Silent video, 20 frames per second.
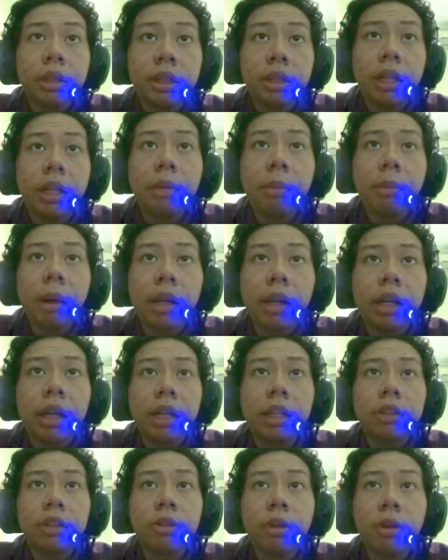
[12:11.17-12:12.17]
then
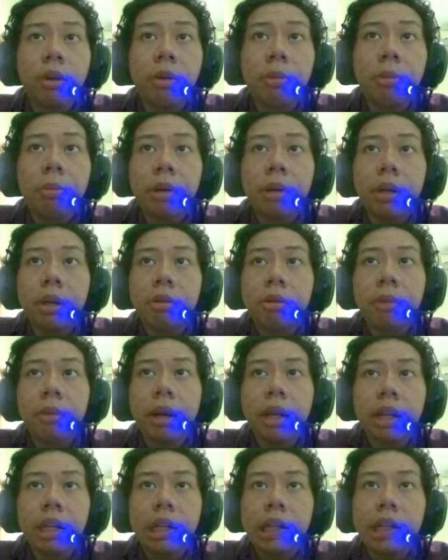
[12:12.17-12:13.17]
manganate, so
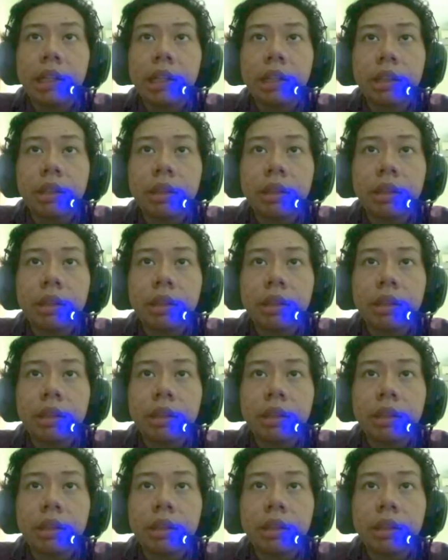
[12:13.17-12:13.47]
permanganate,